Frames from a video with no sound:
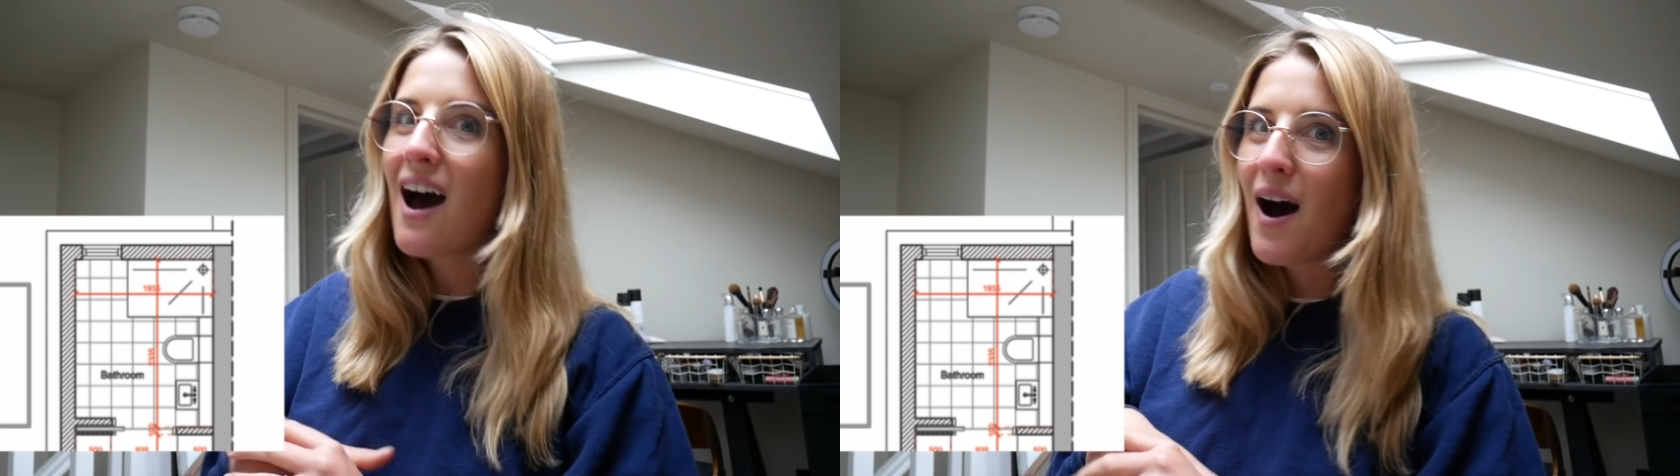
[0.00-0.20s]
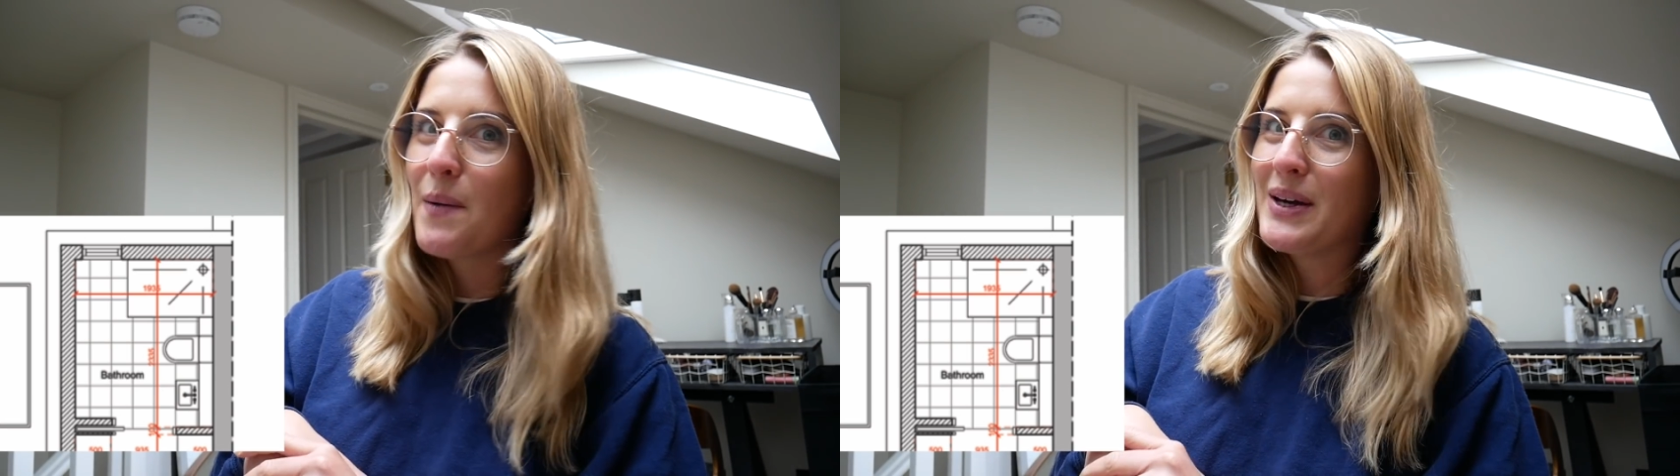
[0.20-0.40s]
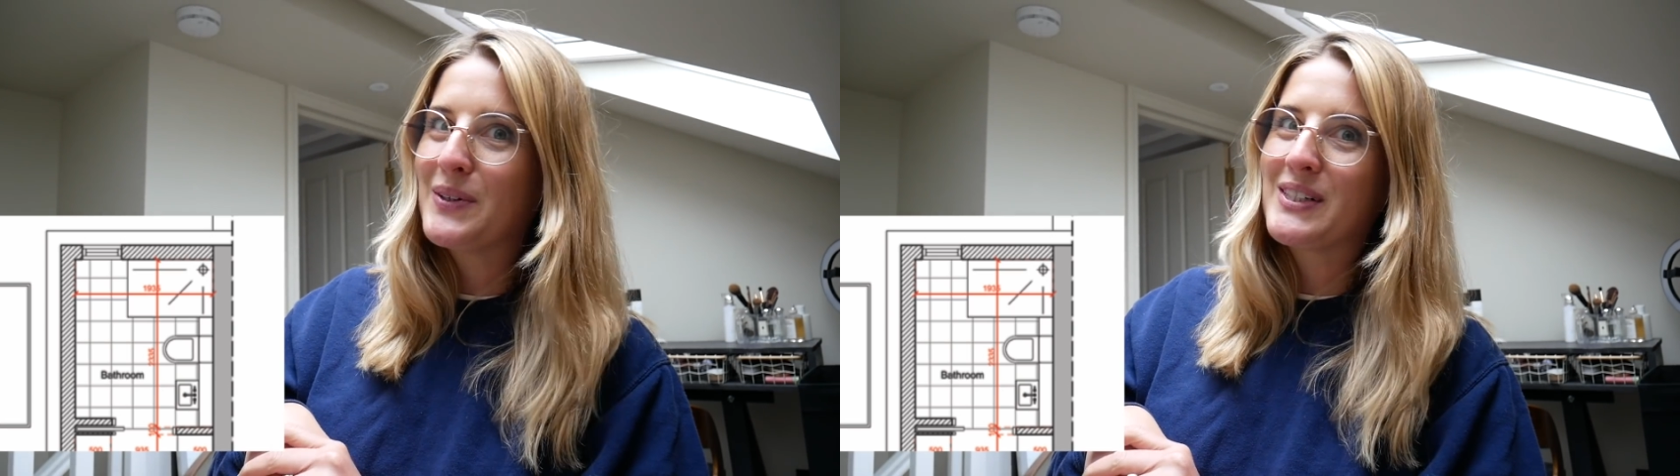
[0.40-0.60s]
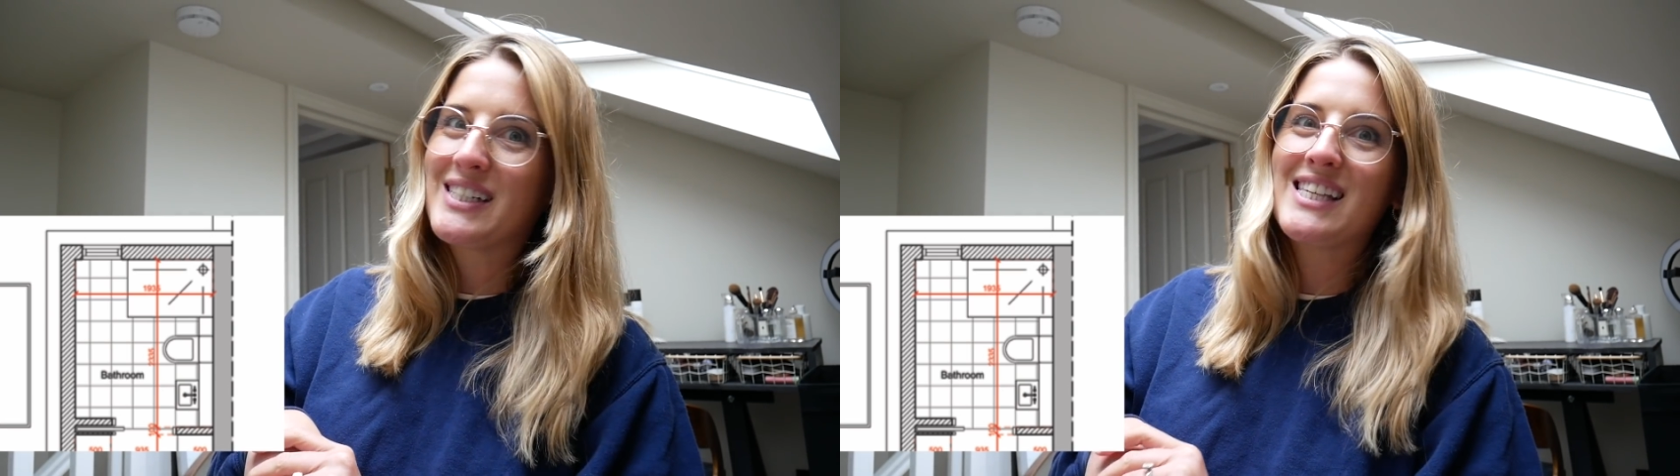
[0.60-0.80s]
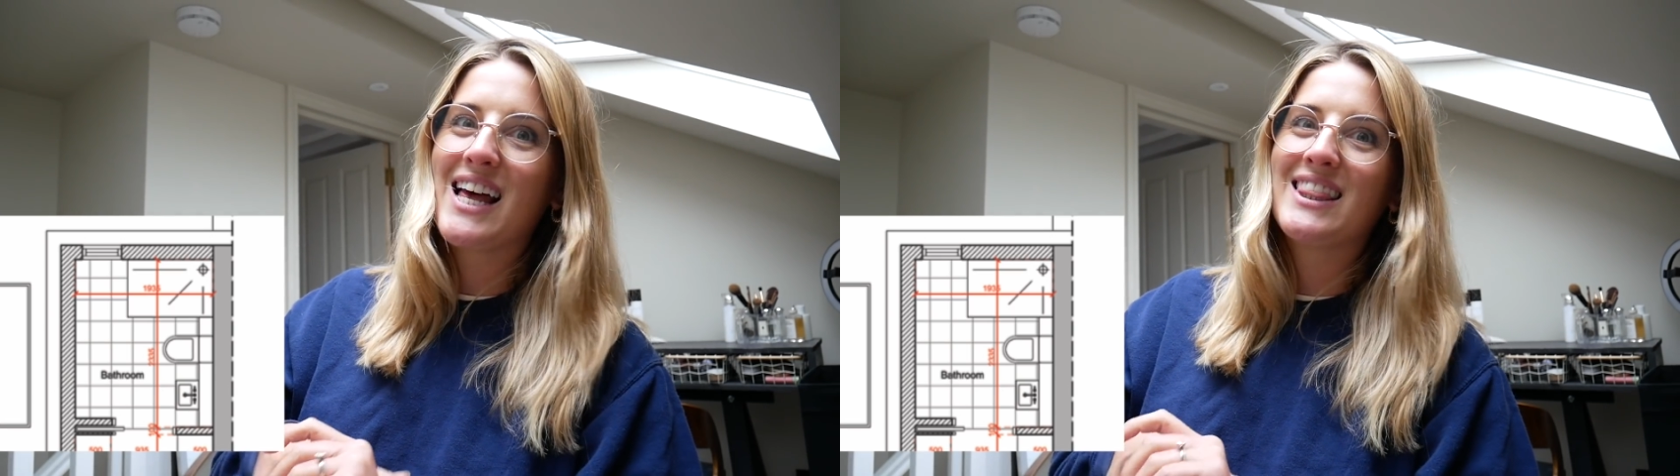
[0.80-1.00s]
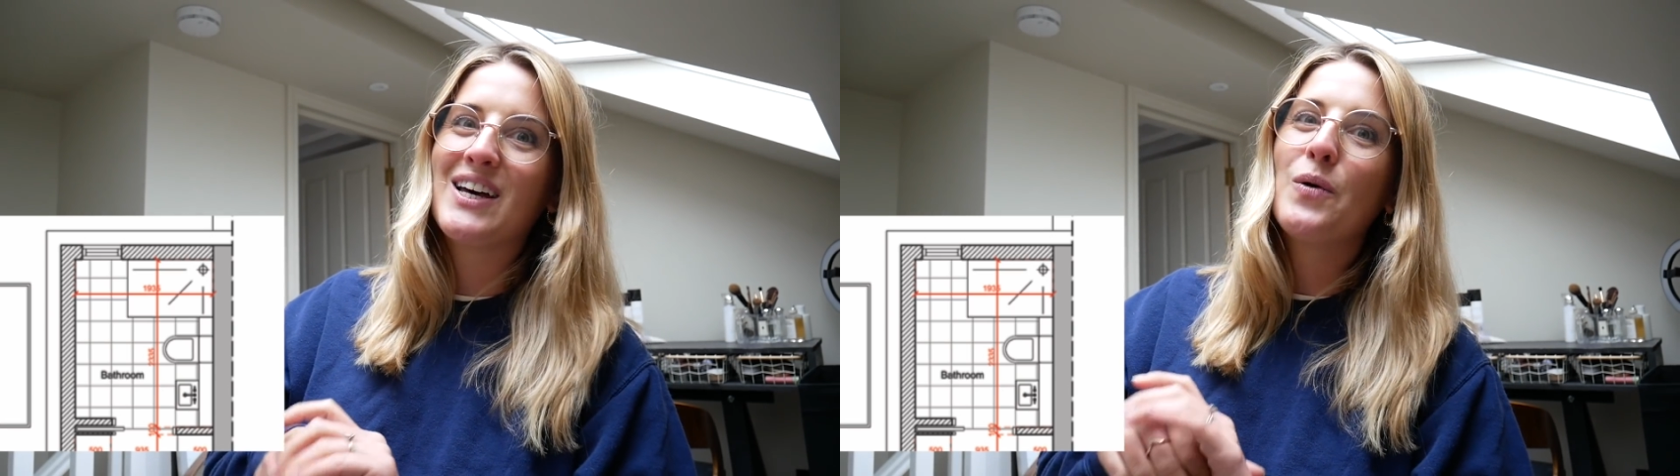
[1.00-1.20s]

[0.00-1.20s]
our builder said that